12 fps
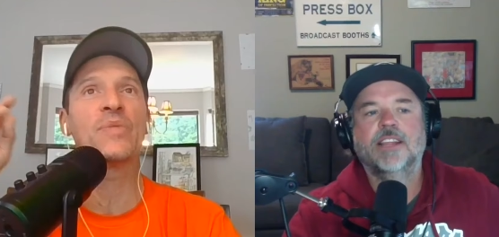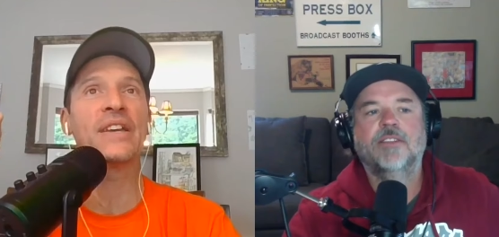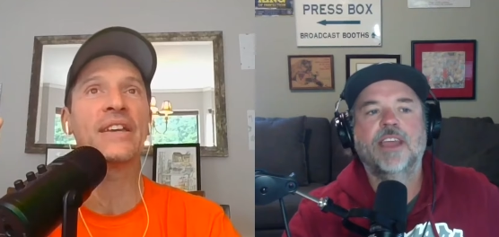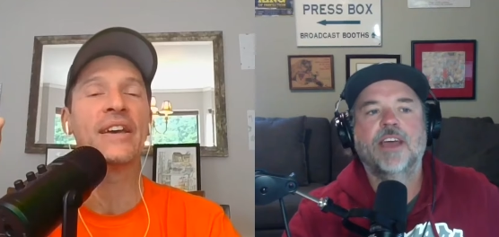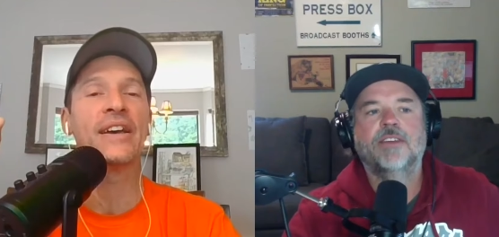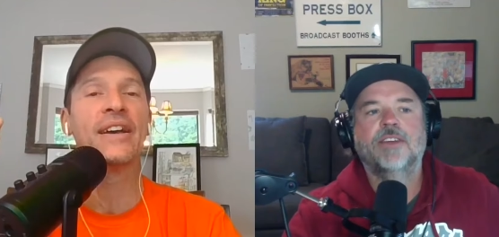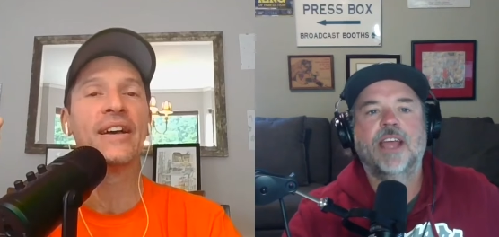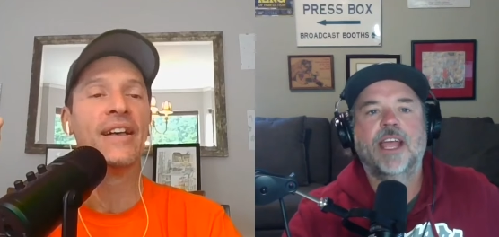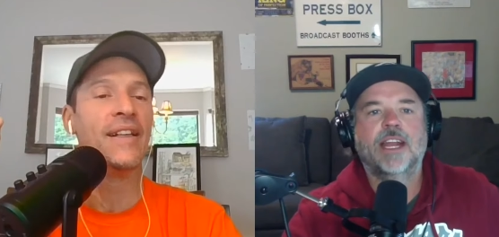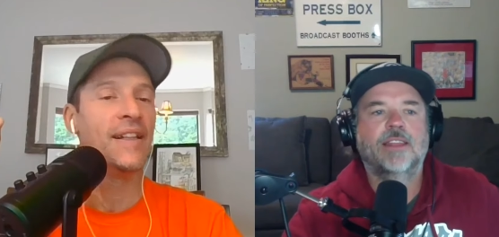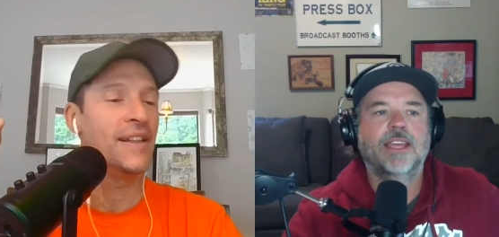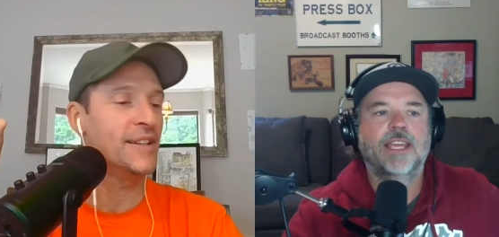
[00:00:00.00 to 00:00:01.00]
Speaker 1: like be...
Speaker 2: the other day,
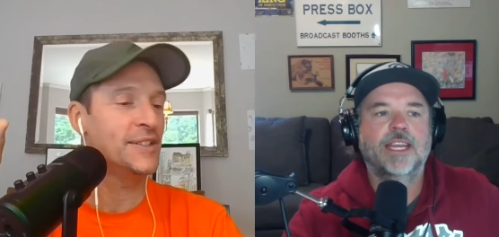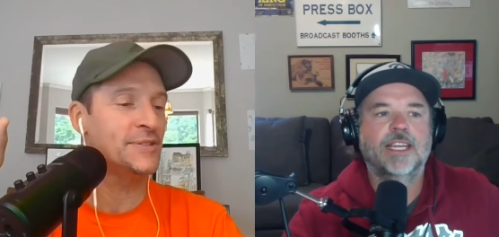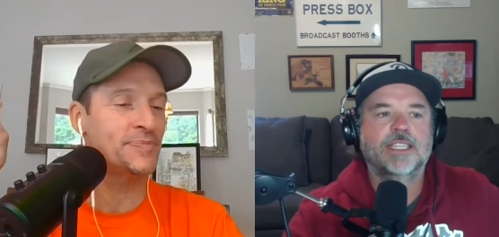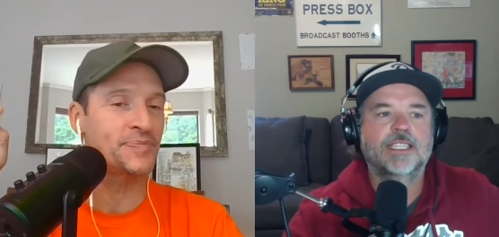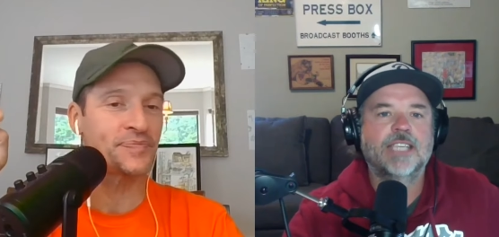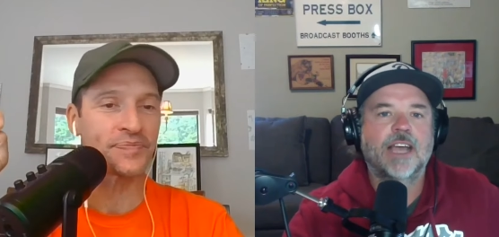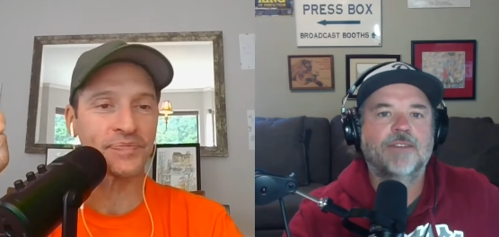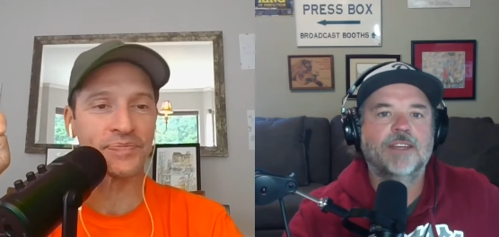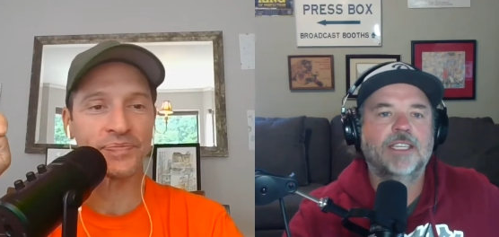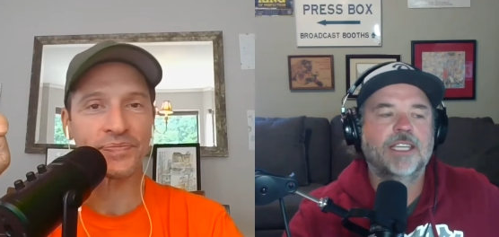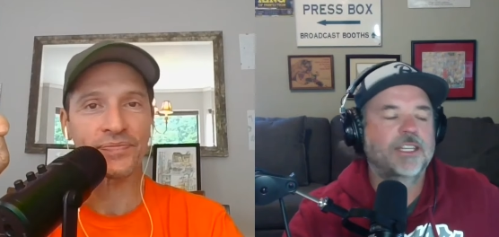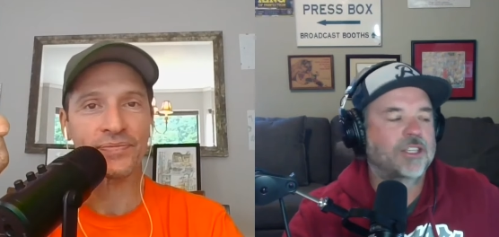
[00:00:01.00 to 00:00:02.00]
and I think he did
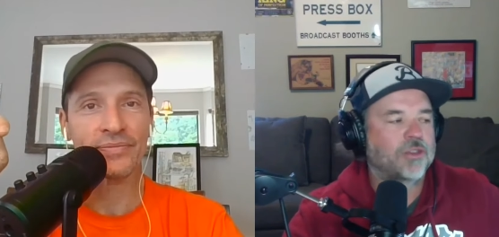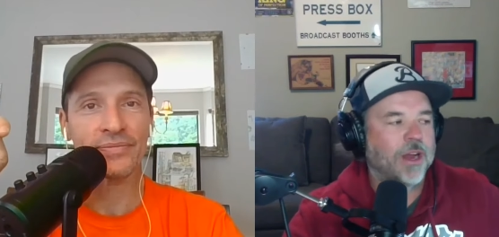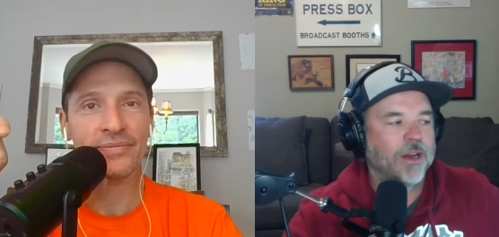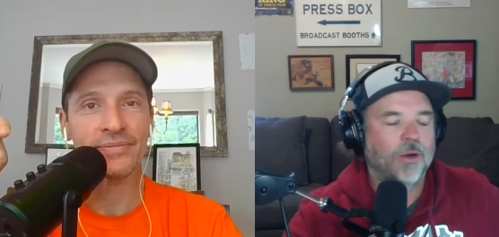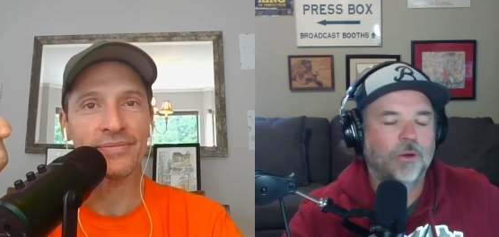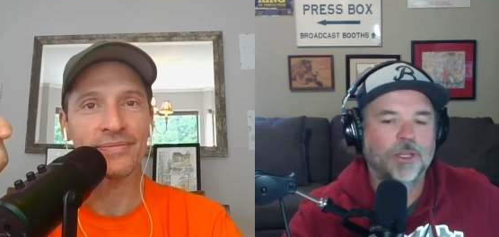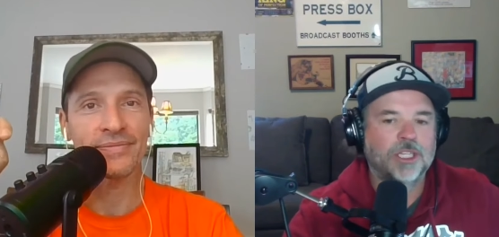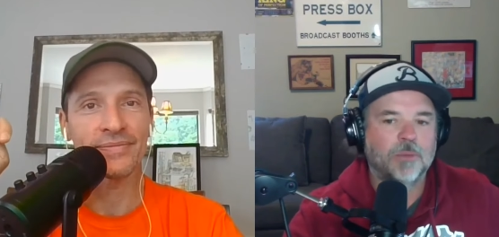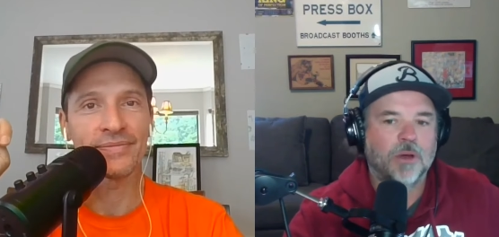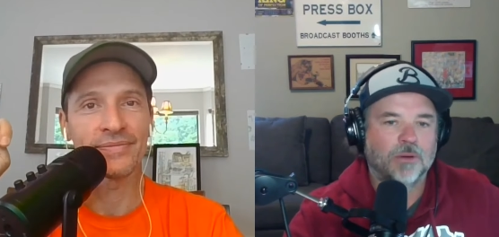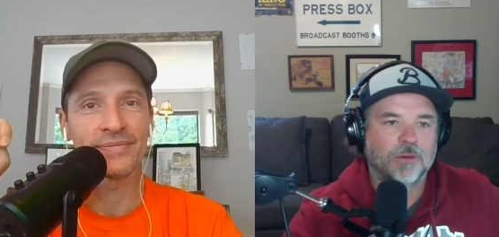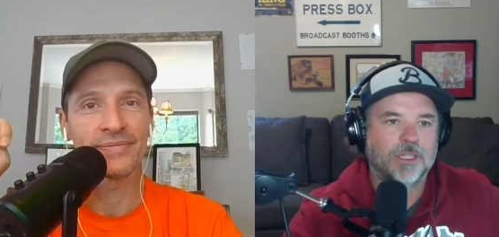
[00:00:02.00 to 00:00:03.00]
17 straight. Holy
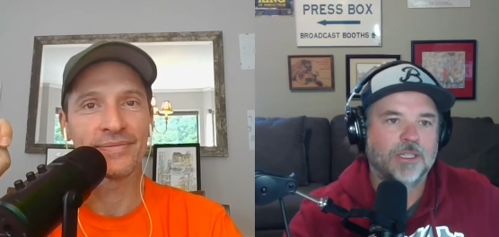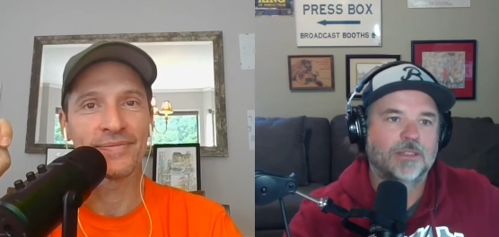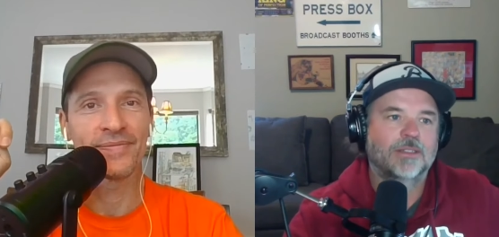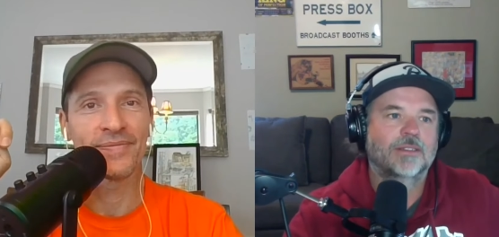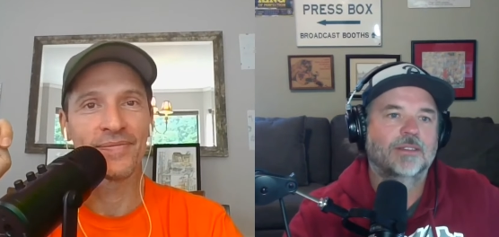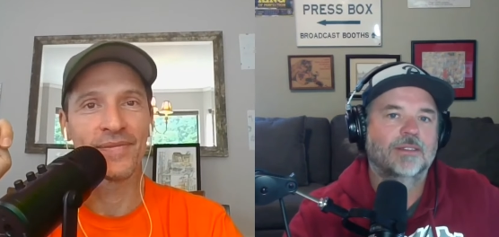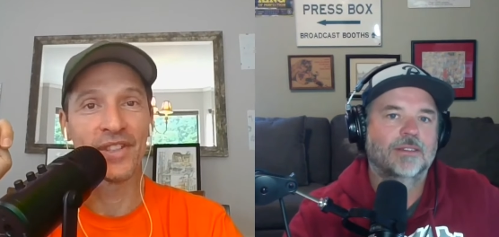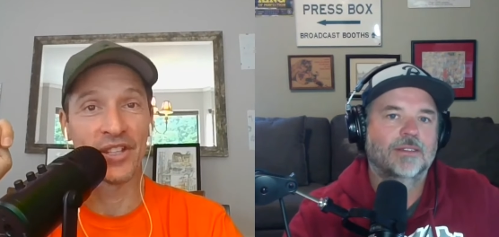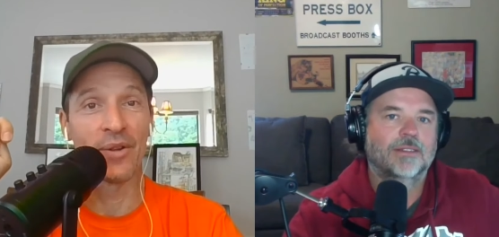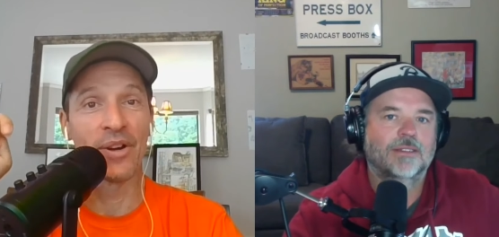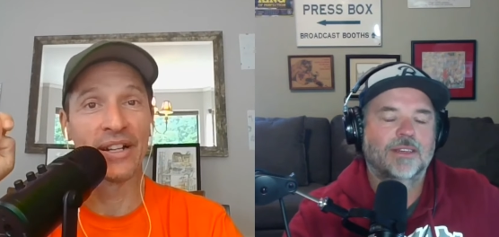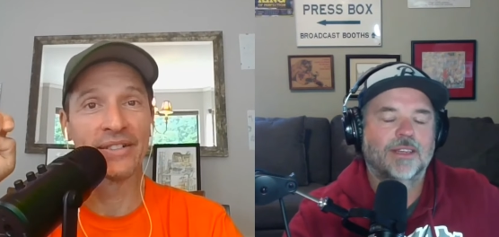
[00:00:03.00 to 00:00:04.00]
smokes! Is
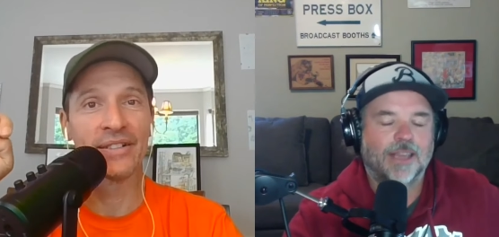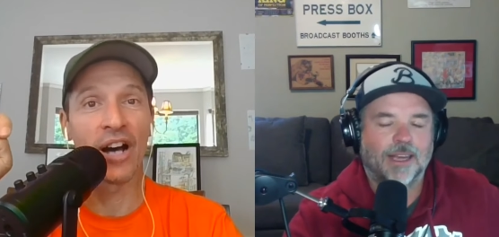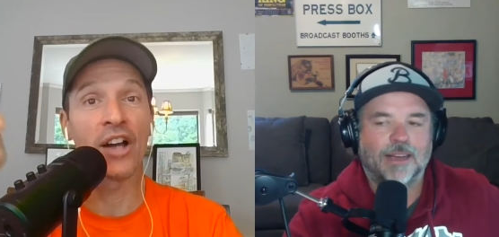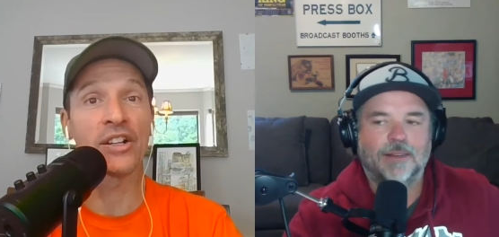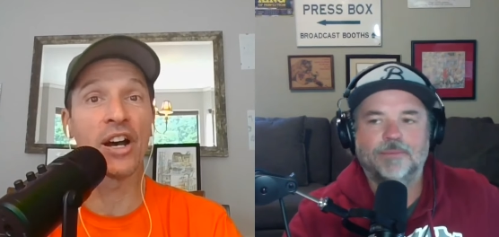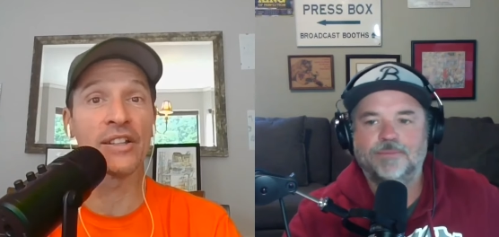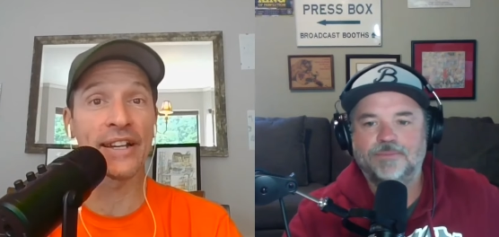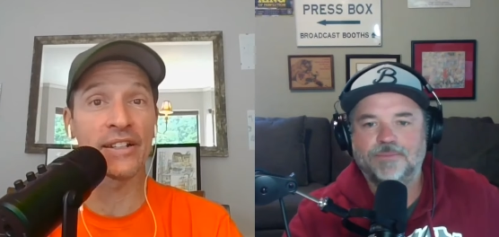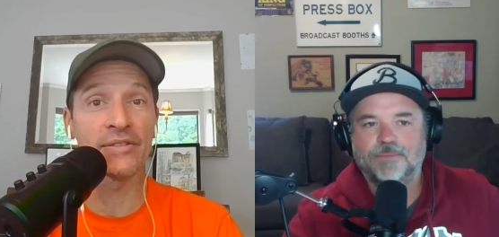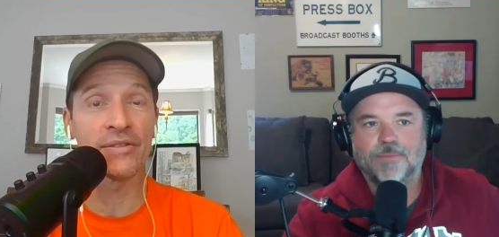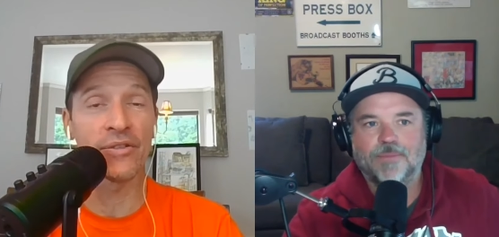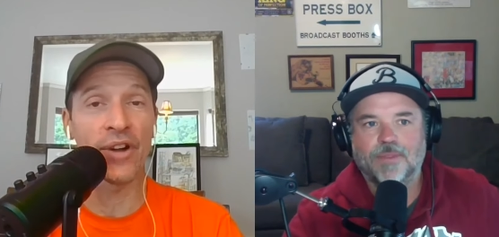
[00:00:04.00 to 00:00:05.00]
that right? Yeah. On on
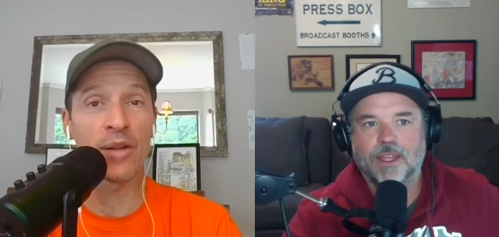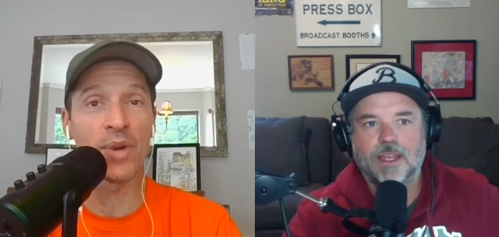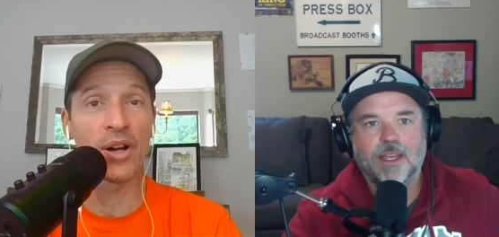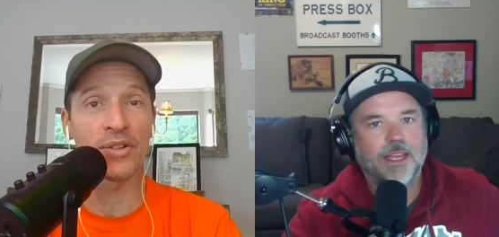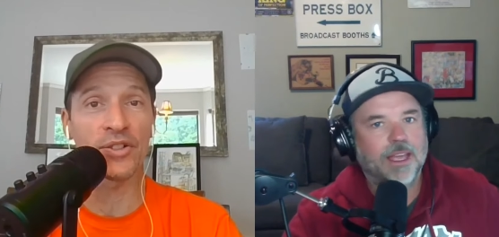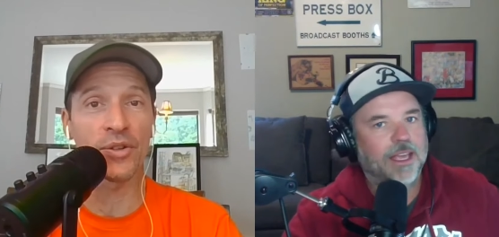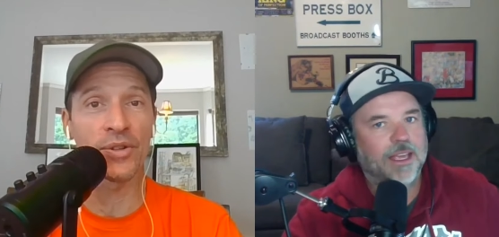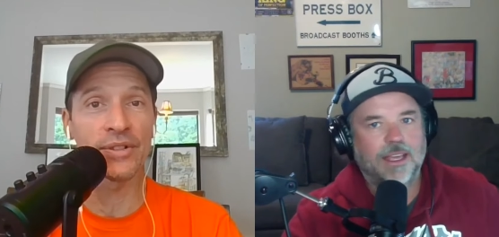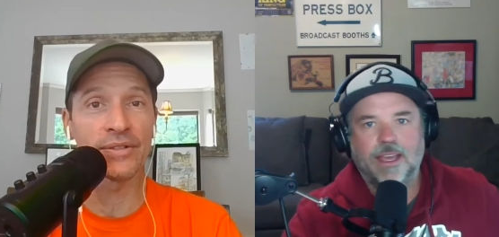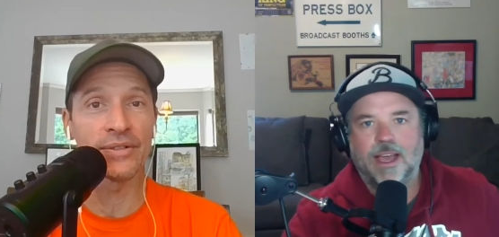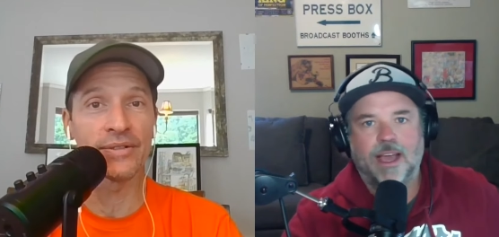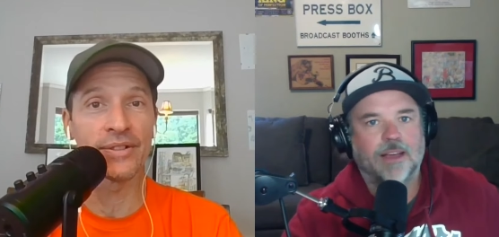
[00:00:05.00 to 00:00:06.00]
like a
Speaker 1: ground ball to
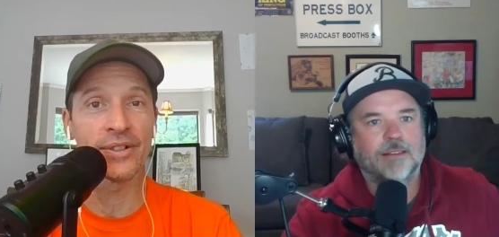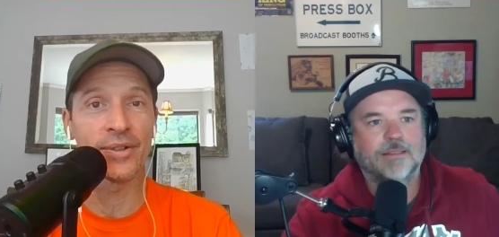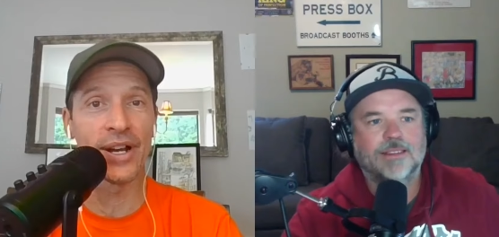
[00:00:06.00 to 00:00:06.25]
short. Yeah. Or...